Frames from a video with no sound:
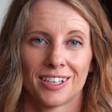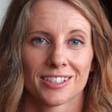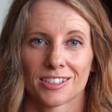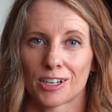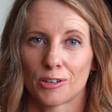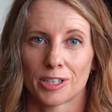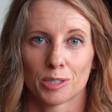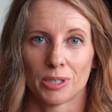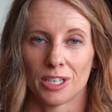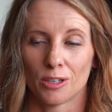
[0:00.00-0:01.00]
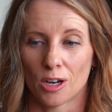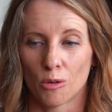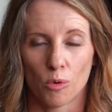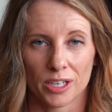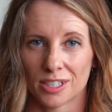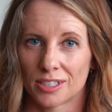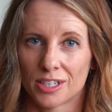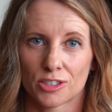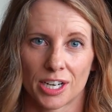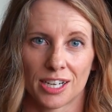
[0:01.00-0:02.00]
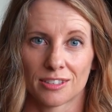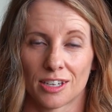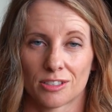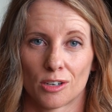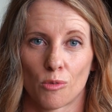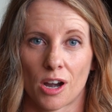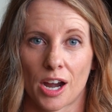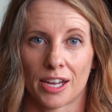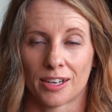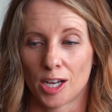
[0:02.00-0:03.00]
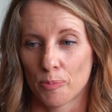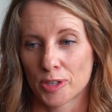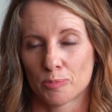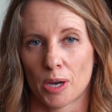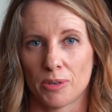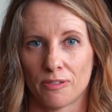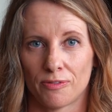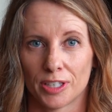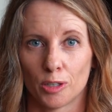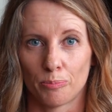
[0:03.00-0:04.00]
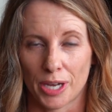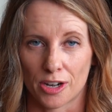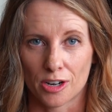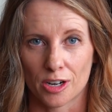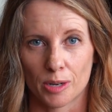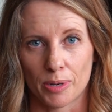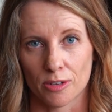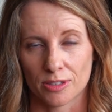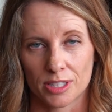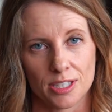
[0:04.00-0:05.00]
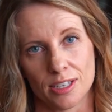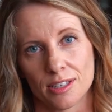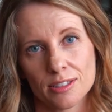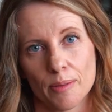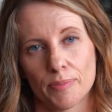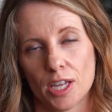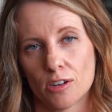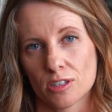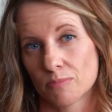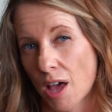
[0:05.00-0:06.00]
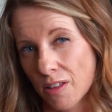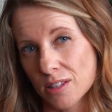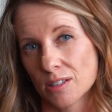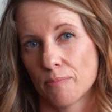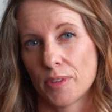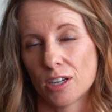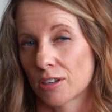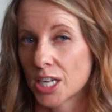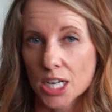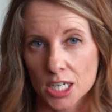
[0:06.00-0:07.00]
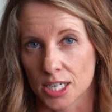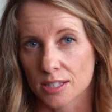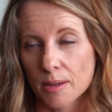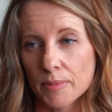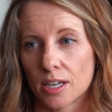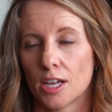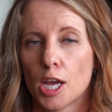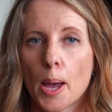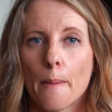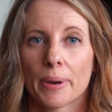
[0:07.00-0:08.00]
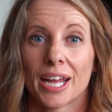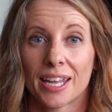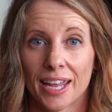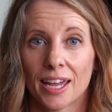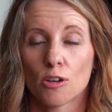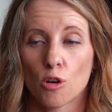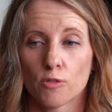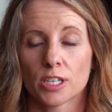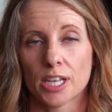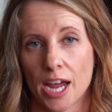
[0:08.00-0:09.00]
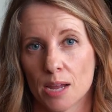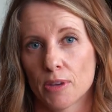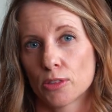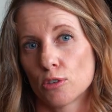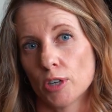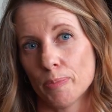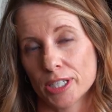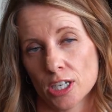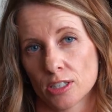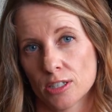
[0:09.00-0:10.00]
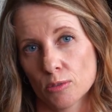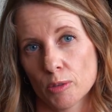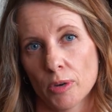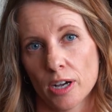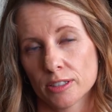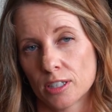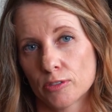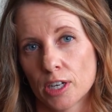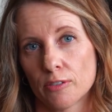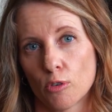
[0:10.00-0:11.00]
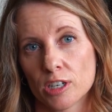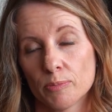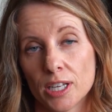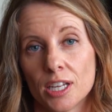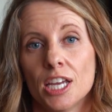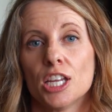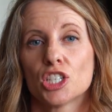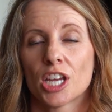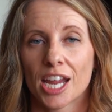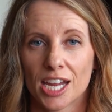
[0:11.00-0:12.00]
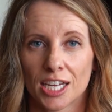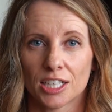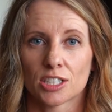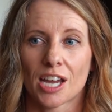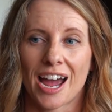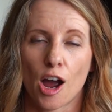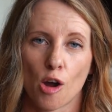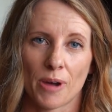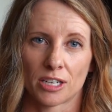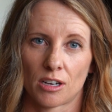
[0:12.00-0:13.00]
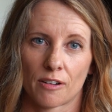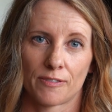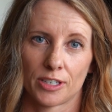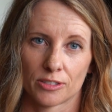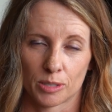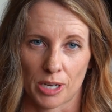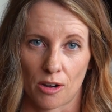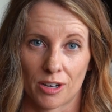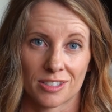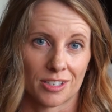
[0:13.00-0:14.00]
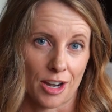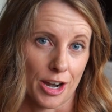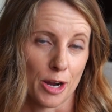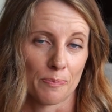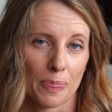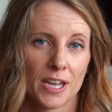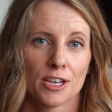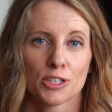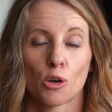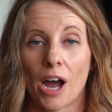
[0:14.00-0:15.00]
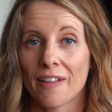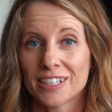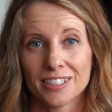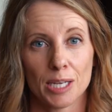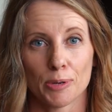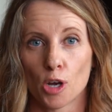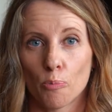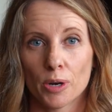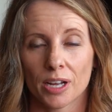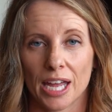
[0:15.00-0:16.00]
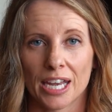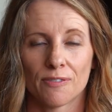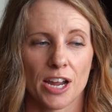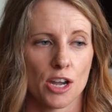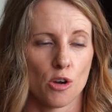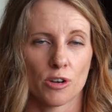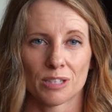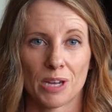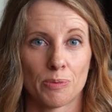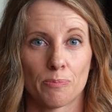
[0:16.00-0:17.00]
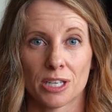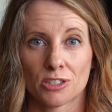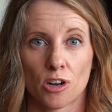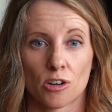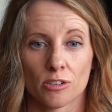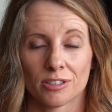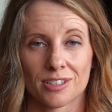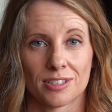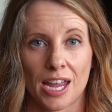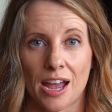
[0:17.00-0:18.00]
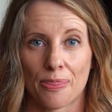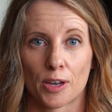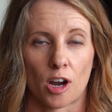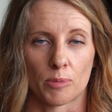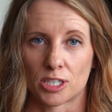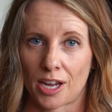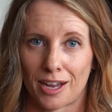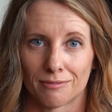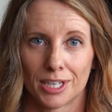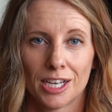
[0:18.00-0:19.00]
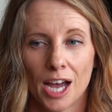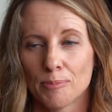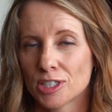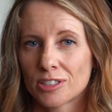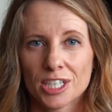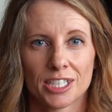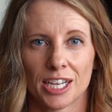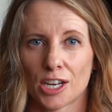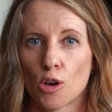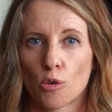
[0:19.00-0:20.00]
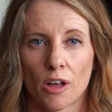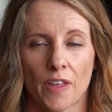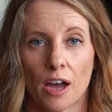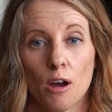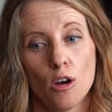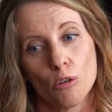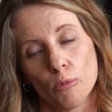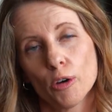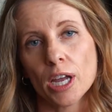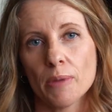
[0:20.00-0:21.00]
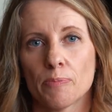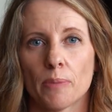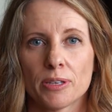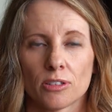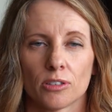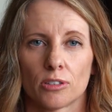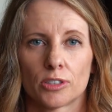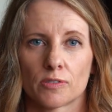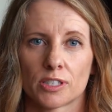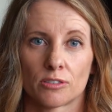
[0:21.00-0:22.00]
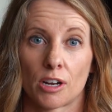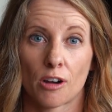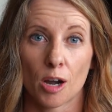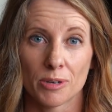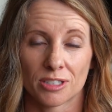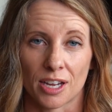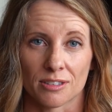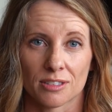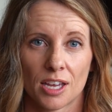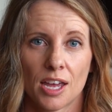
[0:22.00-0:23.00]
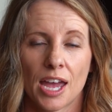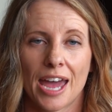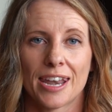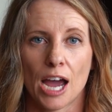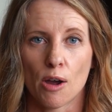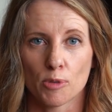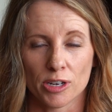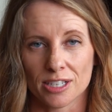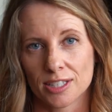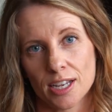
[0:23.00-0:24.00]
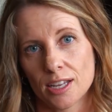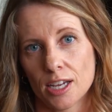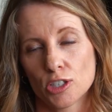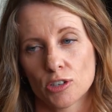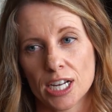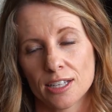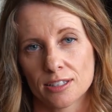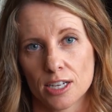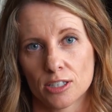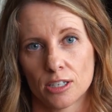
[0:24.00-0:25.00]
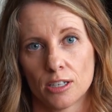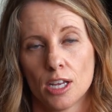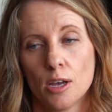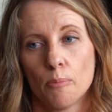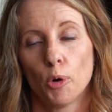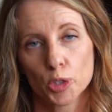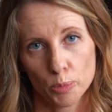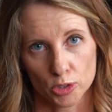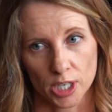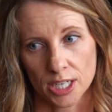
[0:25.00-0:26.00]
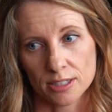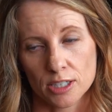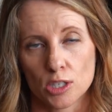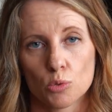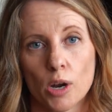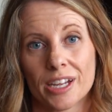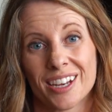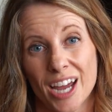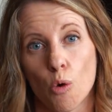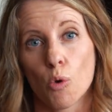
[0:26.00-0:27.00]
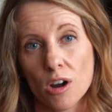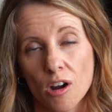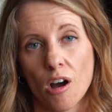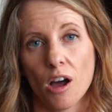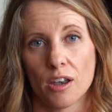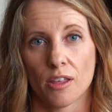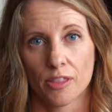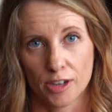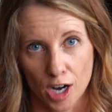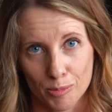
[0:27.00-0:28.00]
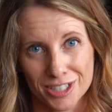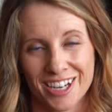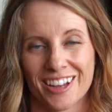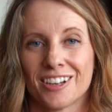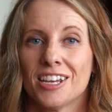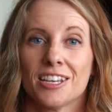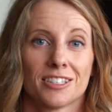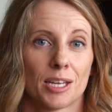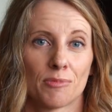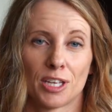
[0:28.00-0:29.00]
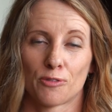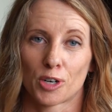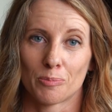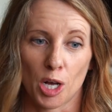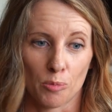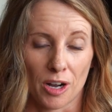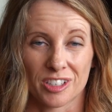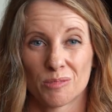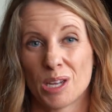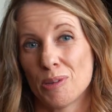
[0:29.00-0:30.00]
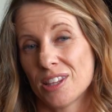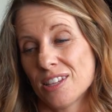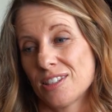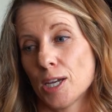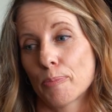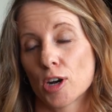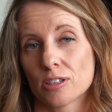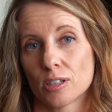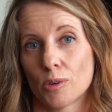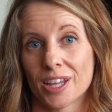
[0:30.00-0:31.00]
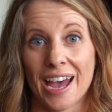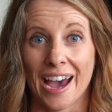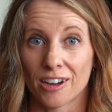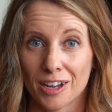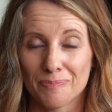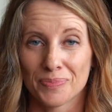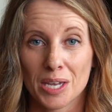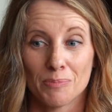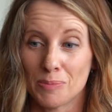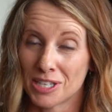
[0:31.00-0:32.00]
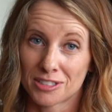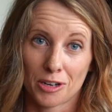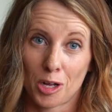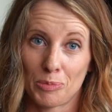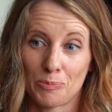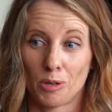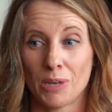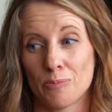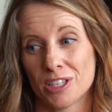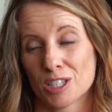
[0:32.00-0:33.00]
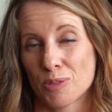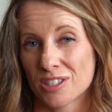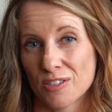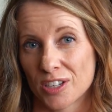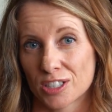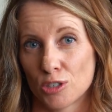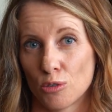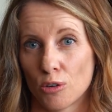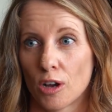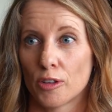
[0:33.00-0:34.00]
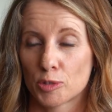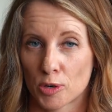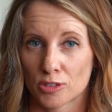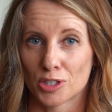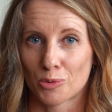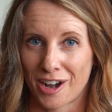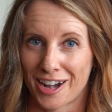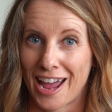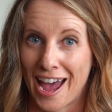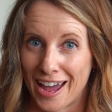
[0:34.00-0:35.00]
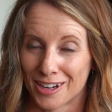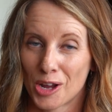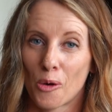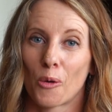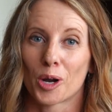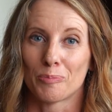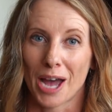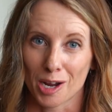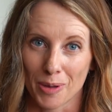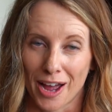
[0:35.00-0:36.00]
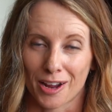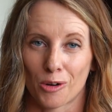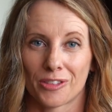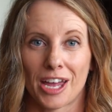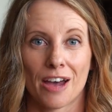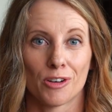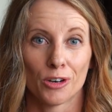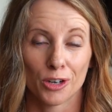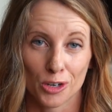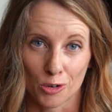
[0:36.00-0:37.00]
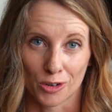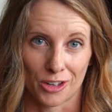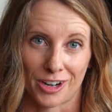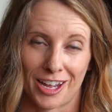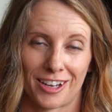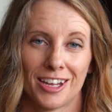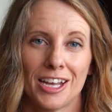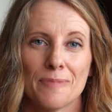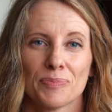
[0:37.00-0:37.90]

It's not going to be a one and done training session where I can help this puppy feel better about seeing something or smelling something or hearing something, but I can over time and through repetitions with positive reinforcement, change how my dog feels about a scenario. So I like to keep a notebook, and if I notice my puppy startles, let's say at the garbage can, I'm just gonna take a note on that. Oh, okay, my puppy's a little nervous around garbage cans. And now I'm going to set in a training session, multiple training sessions where I can now work on the garbage can. Same thing for a mailbox. Maybe they see a person with a hat on. Maybe it's not all people. Maybe it's specific to this person's wearing a hat or a backpack, or they have a hood over their head.